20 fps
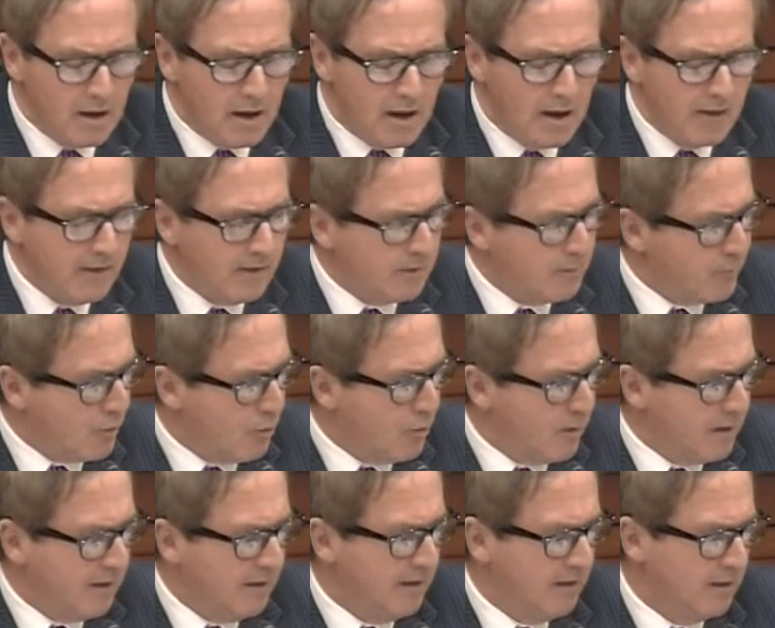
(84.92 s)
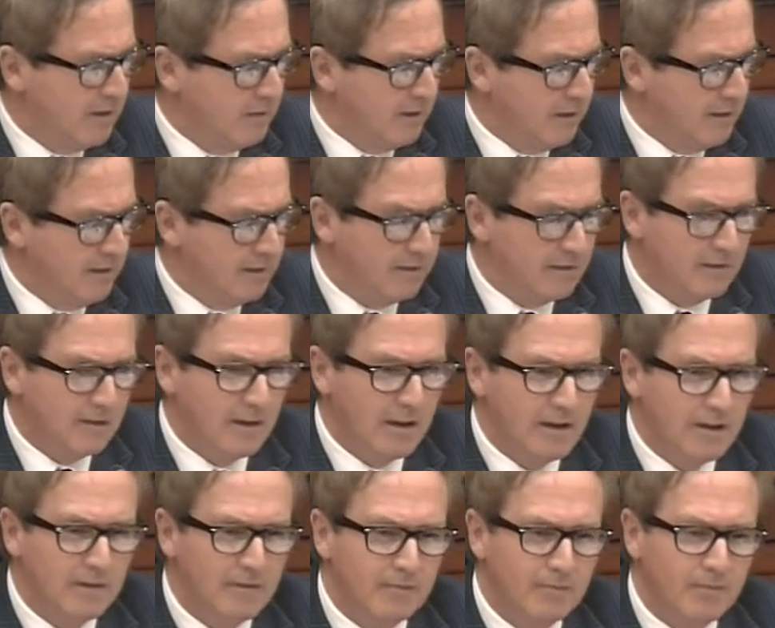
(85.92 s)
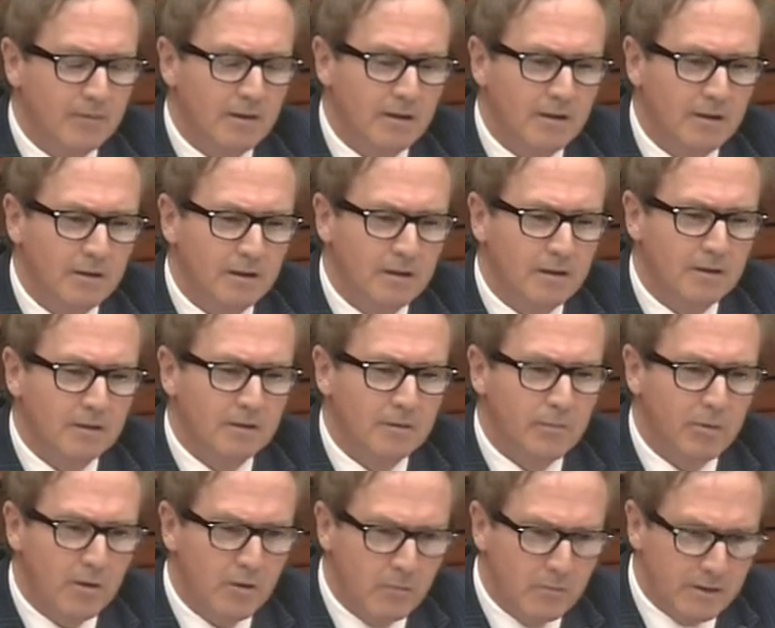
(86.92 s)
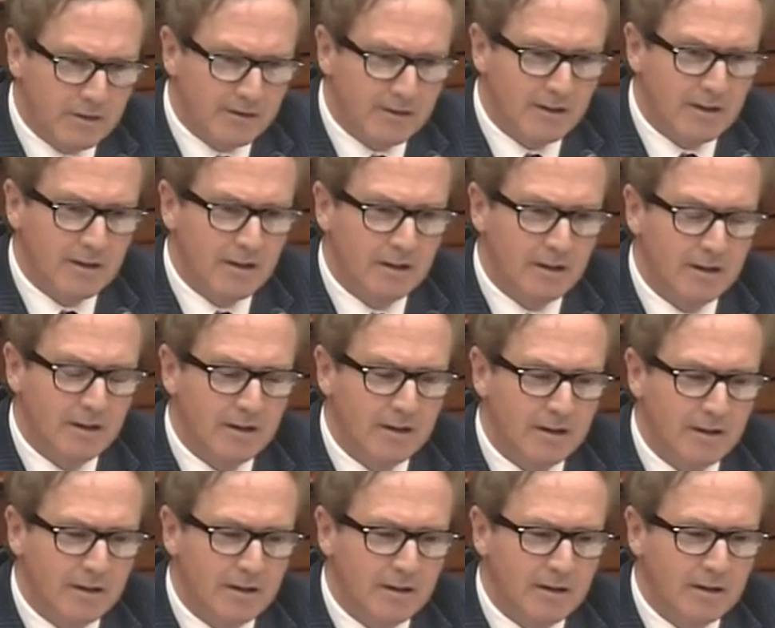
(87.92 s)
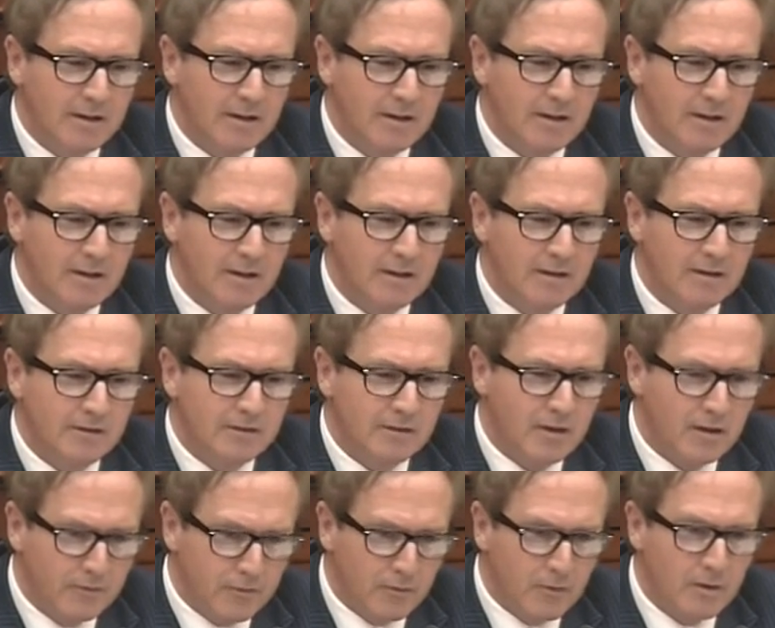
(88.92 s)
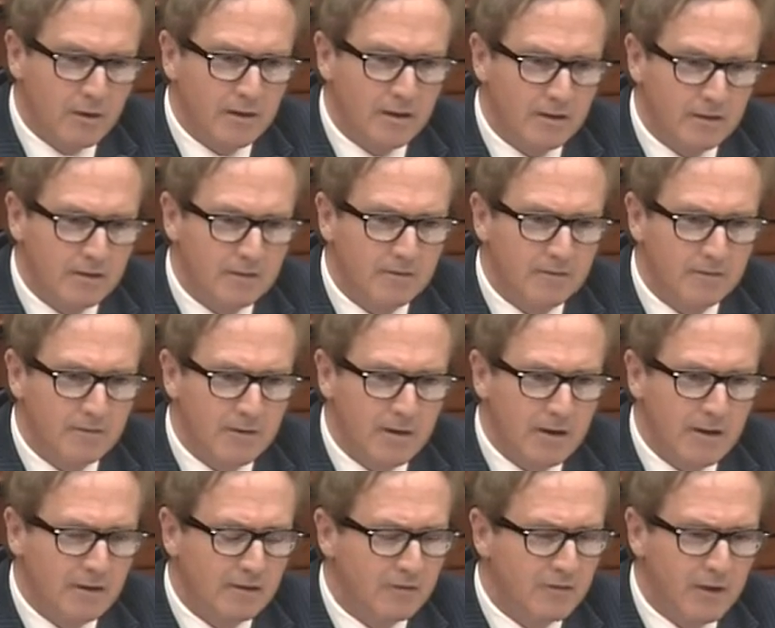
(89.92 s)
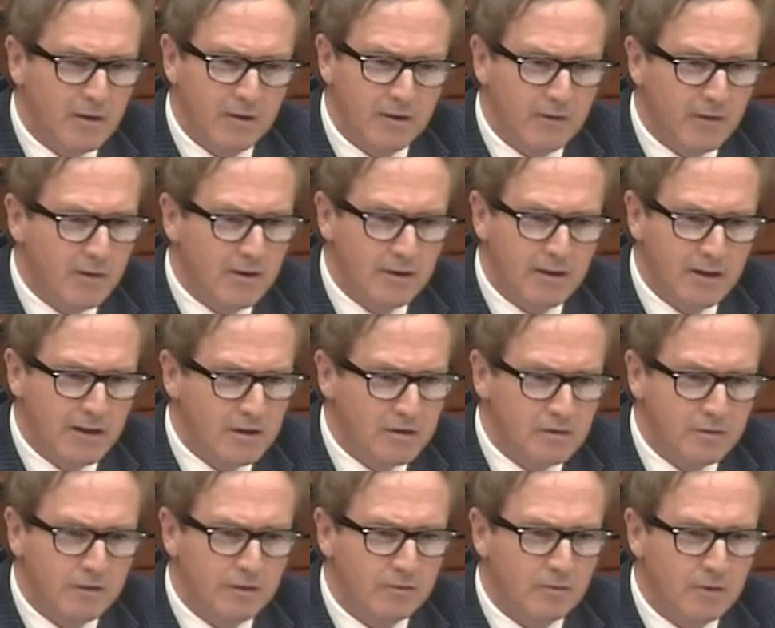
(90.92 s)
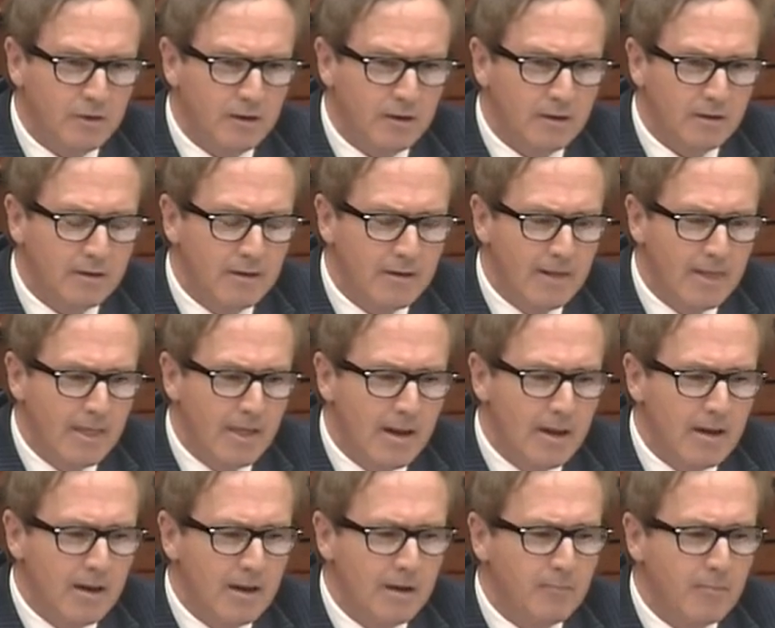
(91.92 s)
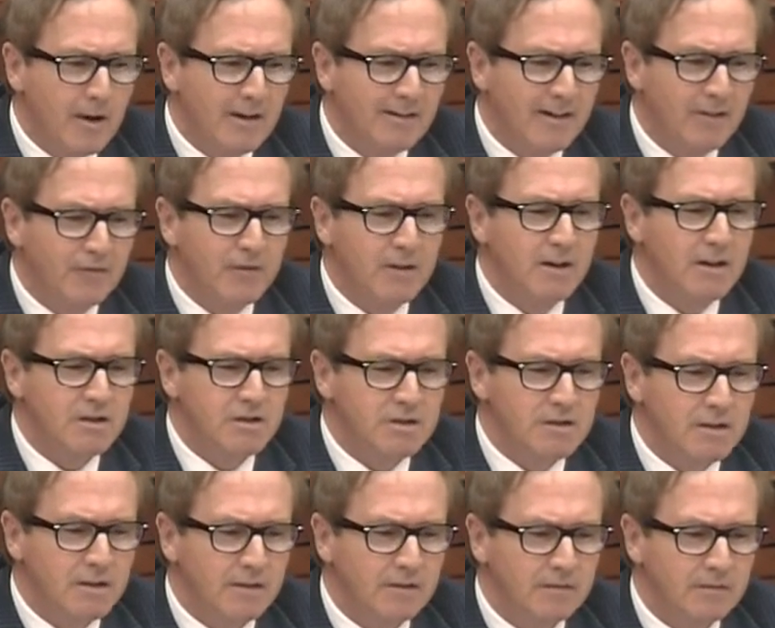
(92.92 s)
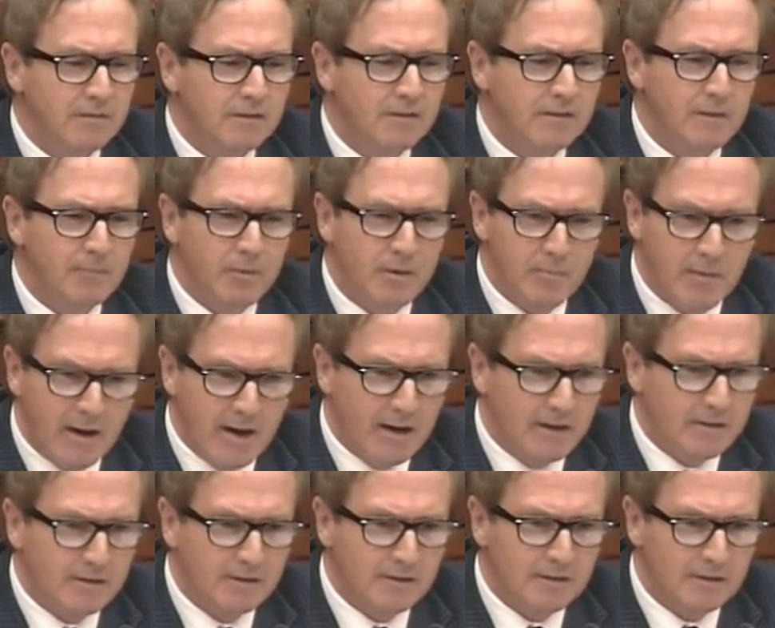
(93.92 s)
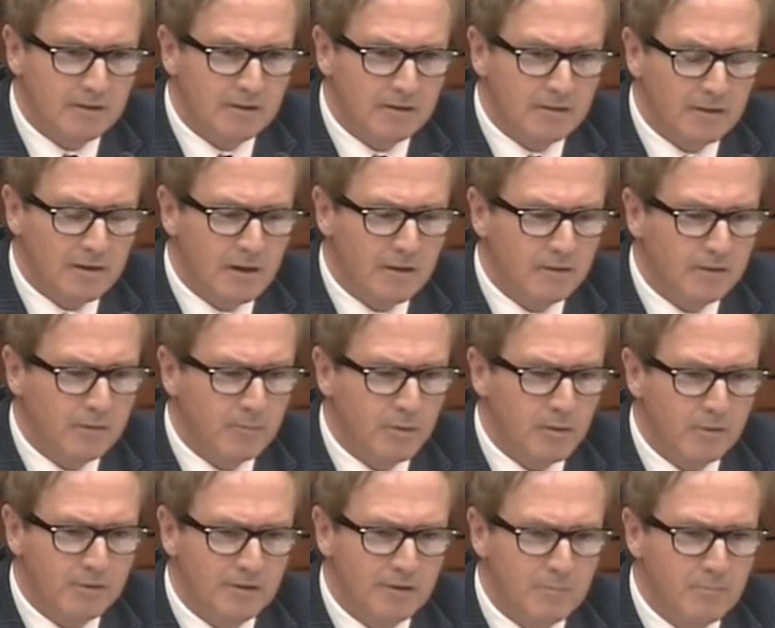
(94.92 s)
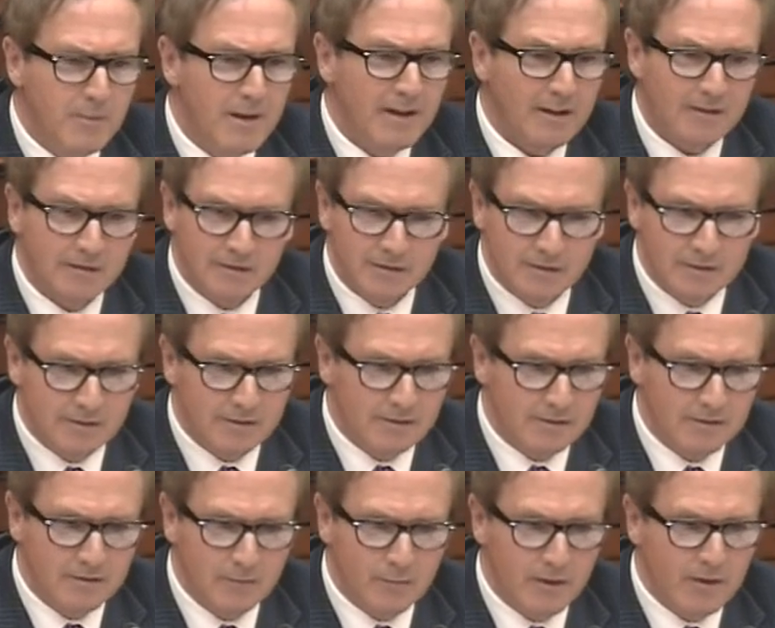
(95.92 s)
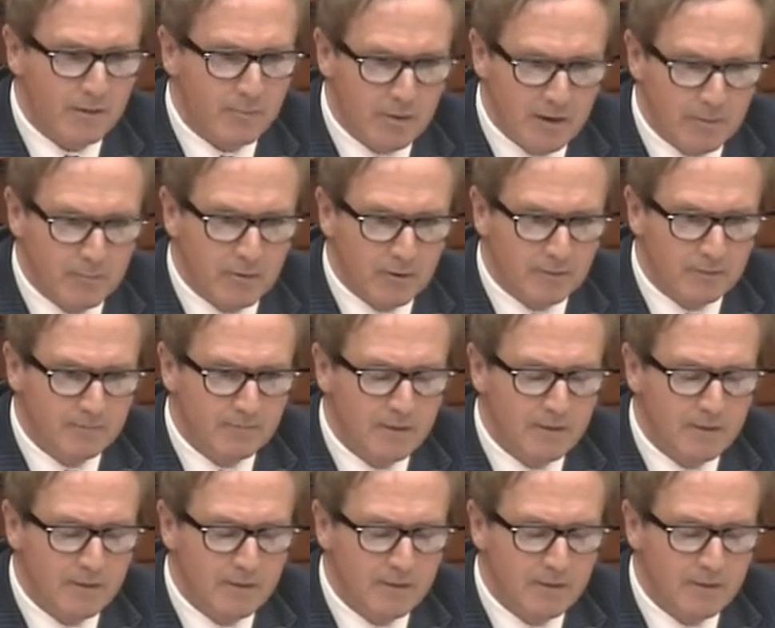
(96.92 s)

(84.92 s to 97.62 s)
I think the point here is that diplomacy is tough work, and it's very, very dangerous work. And by definition, diplomats are supposed to mix with the people